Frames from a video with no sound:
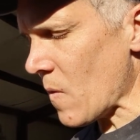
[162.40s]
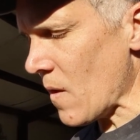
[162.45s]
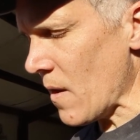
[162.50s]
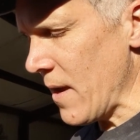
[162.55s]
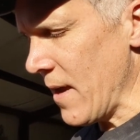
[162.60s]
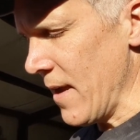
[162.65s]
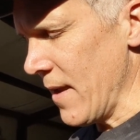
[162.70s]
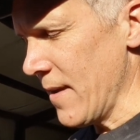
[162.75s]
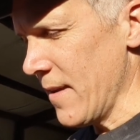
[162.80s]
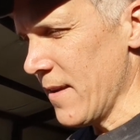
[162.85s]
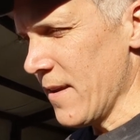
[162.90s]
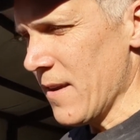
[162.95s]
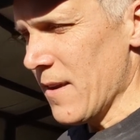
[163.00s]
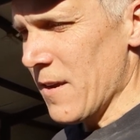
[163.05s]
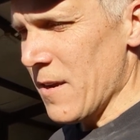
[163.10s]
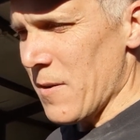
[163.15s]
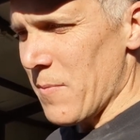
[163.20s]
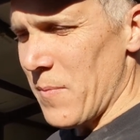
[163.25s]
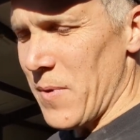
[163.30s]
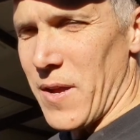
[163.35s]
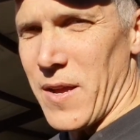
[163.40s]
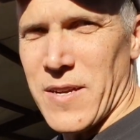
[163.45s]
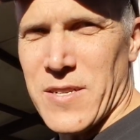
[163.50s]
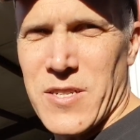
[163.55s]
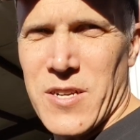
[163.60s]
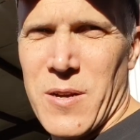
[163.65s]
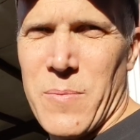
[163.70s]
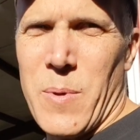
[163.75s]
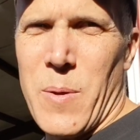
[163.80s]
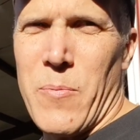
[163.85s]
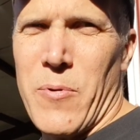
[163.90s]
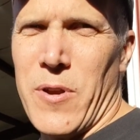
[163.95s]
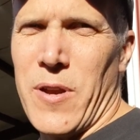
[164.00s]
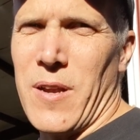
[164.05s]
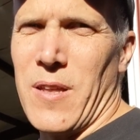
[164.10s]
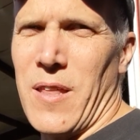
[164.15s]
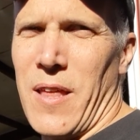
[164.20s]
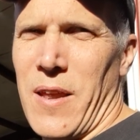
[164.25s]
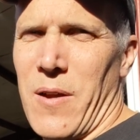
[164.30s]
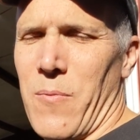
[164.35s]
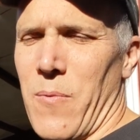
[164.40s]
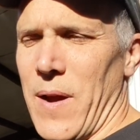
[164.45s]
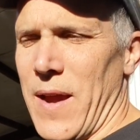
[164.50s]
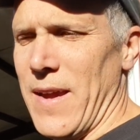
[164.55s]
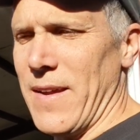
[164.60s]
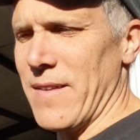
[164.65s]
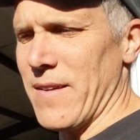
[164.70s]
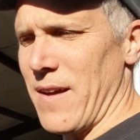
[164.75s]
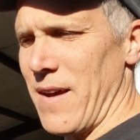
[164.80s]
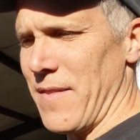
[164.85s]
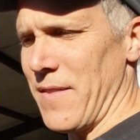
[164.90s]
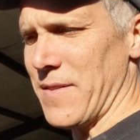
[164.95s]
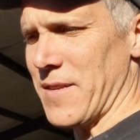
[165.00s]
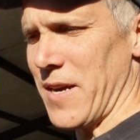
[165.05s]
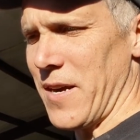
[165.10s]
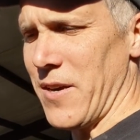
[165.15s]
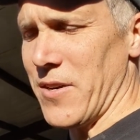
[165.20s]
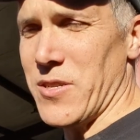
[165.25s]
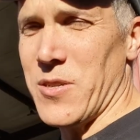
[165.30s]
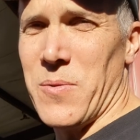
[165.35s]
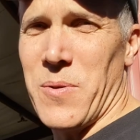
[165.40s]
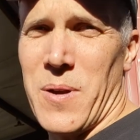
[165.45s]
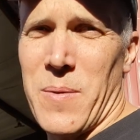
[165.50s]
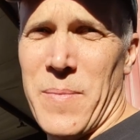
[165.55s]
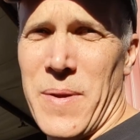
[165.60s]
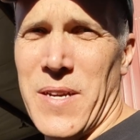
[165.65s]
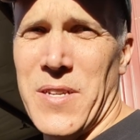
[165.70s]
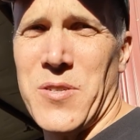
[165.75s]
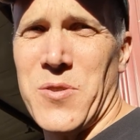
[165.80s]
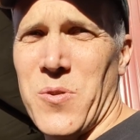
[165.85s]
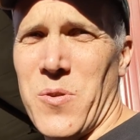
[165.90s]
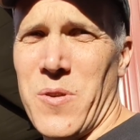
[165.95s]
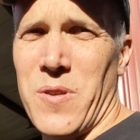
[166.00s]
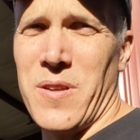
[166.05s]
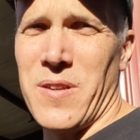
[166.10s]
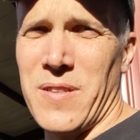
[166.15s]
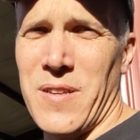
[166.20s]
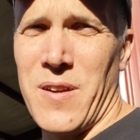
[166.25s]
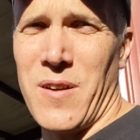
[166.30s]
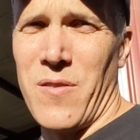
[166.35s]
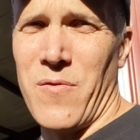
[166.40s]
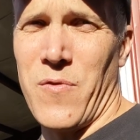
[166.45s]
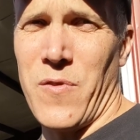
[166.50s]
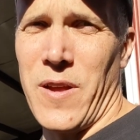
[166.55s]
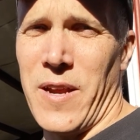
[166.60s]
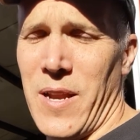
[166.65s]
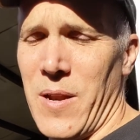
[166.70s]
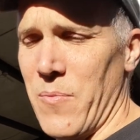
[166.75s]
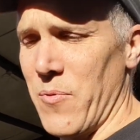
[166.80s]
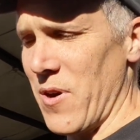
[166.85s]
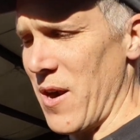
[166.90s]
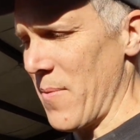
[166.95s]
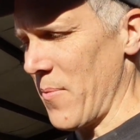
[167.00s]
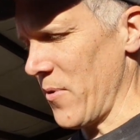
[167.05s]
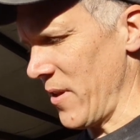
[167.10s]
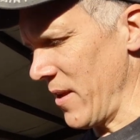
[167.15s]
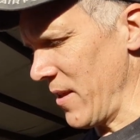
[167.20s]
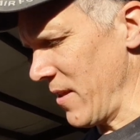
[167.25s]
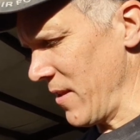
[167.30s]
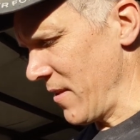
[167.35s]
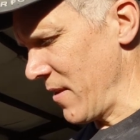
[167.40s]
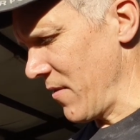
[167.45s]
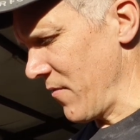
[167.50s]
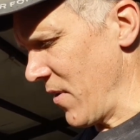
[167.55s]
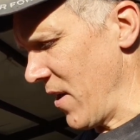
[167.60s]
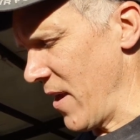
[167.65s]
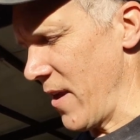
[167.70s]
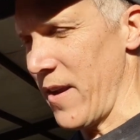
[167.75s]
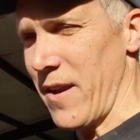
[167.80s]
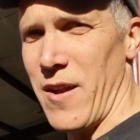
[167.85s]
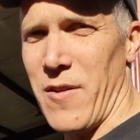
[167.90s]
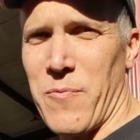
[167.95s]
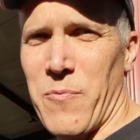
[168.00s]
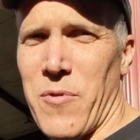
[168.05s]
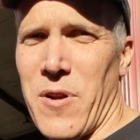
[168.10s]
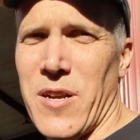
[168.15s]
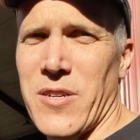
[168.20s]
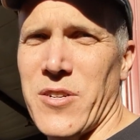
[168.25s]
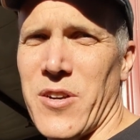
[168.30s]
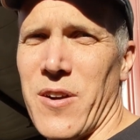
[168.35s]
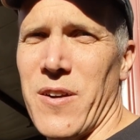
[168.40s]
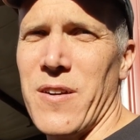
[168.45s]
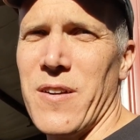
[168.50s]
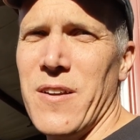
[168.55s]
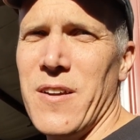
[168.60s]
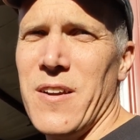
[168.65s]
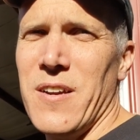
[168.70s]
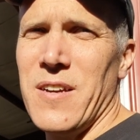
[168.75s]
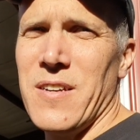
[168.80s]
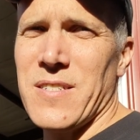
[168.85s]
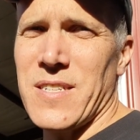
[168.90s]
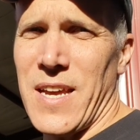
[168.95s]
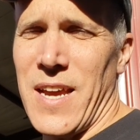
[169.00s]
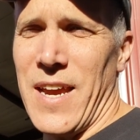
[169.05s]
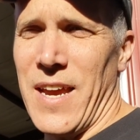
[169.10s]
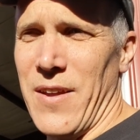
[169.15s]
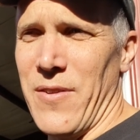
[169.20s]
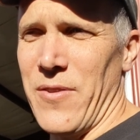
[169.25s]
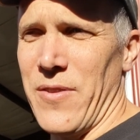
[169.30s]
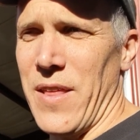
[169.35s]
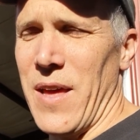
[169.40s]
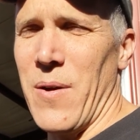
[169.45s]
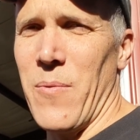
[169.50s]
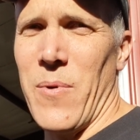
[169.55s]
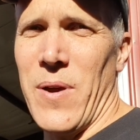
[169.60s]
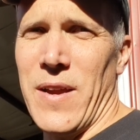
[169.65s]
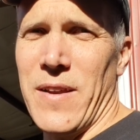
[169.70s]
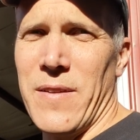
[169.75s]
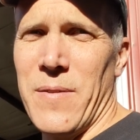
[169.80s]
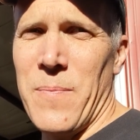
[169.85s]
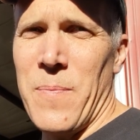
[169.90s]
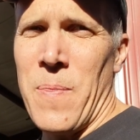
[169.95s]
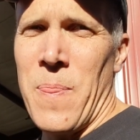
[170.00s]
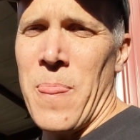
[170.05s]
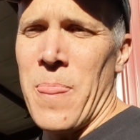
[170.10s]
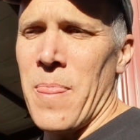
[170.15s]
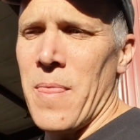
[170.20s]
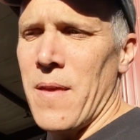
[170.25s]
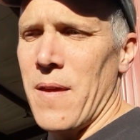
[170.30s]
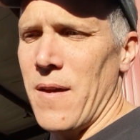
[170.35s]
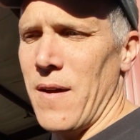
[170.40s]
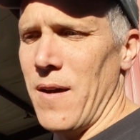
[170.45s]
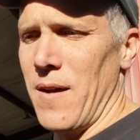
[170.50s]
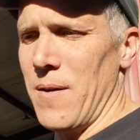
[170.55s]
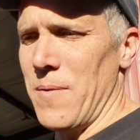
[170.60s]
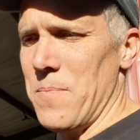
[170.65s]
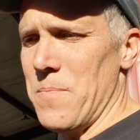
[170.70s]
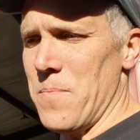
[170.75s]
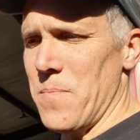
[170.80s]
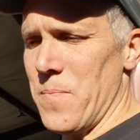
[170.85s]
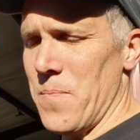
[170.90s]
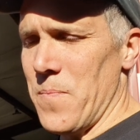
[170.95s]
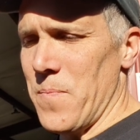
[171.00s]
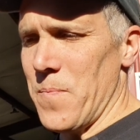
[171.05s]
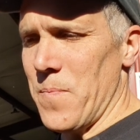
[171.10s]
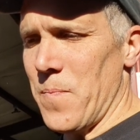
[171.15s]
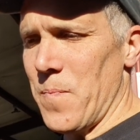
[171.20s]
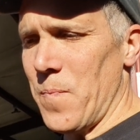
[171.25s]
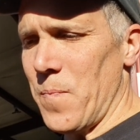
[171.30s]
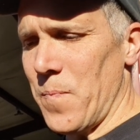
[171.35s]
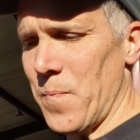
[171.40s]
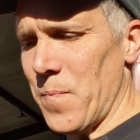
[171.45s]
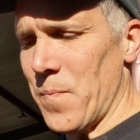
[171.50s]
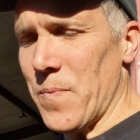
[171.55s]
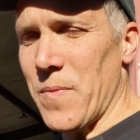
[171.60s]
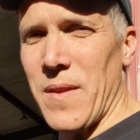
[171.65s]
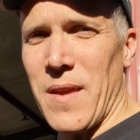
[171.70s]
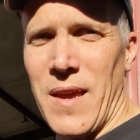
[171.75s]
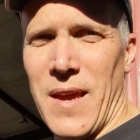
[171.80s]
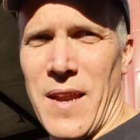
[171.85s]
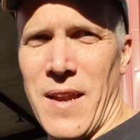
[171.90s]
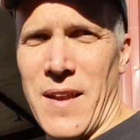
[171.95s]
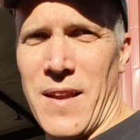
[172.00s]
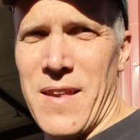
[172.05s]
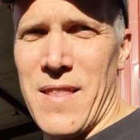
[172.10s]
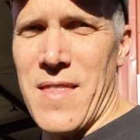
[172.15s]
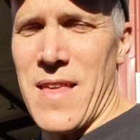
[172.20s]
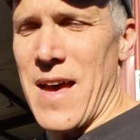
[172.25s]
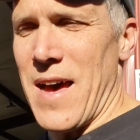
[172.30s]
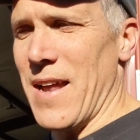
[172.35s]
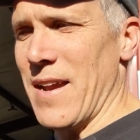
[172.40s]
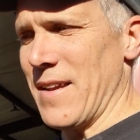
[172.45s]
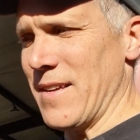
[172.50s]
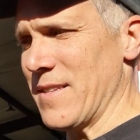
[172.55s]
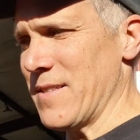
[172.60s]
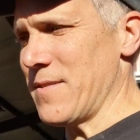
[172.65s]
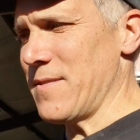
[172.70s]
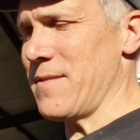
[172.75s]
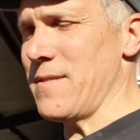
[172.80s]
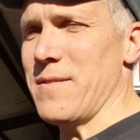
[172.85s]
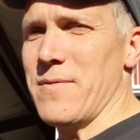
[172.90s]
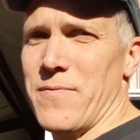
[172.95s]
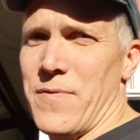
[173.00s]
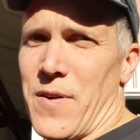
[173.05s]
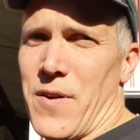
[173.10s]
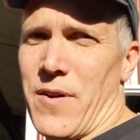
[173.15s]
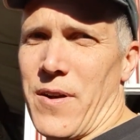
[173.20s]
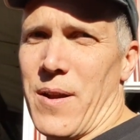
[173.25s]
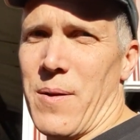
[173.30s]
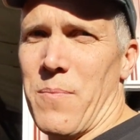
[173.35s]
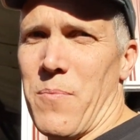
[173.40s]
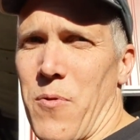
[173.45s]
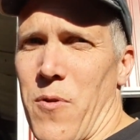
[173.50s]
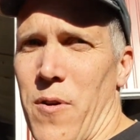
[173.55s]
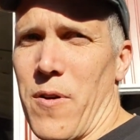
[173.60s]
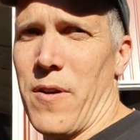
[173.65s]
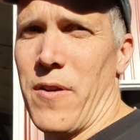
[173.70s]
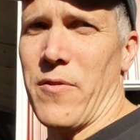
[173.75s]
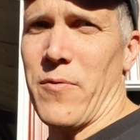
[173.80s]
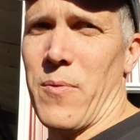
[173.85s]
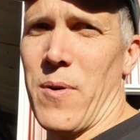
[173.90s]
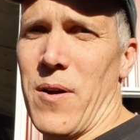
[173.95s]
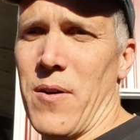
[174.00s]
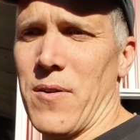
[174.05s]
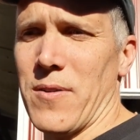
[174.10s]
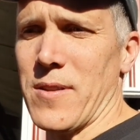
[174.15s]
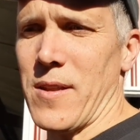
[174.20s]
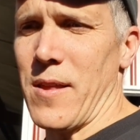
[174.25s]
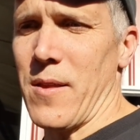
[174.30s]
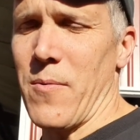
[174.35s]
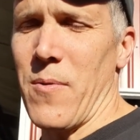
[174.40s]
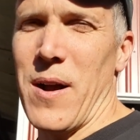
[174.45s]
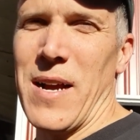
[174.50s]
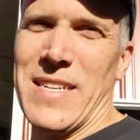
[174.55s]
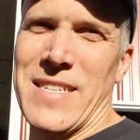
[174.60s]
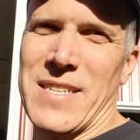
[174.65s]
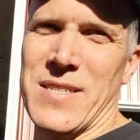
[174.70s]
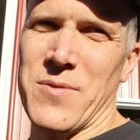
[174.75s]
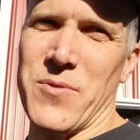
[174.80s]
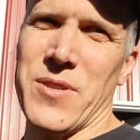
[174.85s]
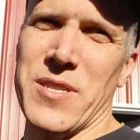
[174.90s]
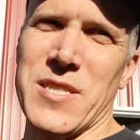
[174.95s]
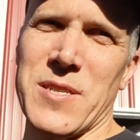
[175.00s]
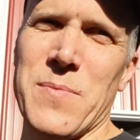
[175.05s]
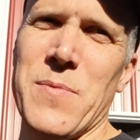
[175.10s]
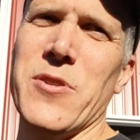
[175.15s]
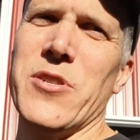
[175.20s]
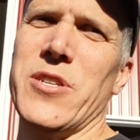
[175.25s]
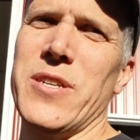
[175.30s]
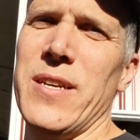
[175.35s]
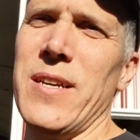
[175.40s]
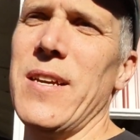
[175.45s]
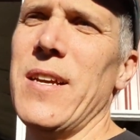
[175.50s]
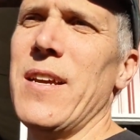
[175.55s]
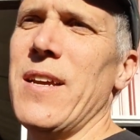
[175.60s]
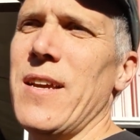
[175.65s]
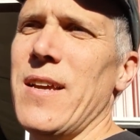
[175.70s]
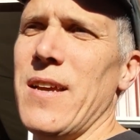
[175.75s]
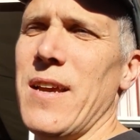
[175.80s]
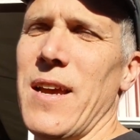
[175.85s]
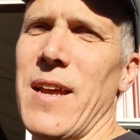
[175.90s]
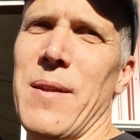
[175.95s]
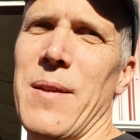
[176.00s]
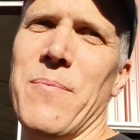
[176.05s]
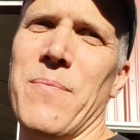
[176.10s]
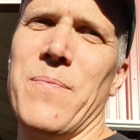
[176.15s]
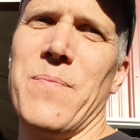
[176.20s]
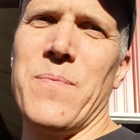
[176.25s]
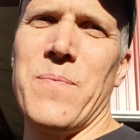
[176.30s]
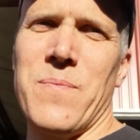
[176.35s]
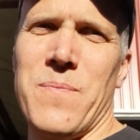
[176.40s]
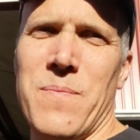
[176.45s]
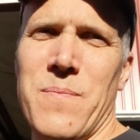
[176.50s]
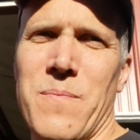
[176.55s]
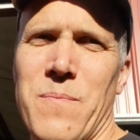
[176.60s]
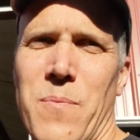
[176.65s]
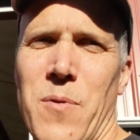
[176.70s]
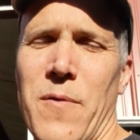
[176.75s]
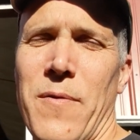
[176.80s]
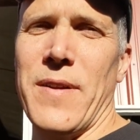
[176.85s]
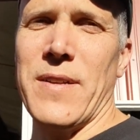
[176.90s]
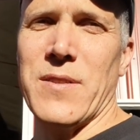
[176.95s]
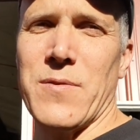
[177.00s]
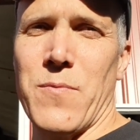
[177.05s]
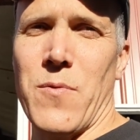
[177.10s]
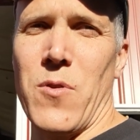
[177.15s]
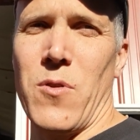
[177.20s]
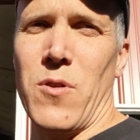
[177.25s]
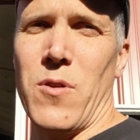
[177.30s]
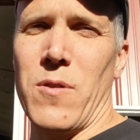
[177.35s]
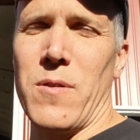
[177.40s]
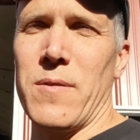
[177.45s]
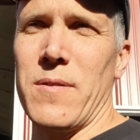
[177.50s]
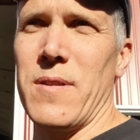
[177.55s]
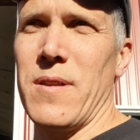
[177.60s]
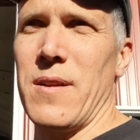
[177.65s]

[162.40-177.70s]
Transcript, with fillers: And because you're going to be putting a lot of weight on the tires, you want to make sure that they're inflated properly, that they've got enough pressure to handle that weight. Um, and that is very important as well, because otherwise it's really smushy and prevents roll.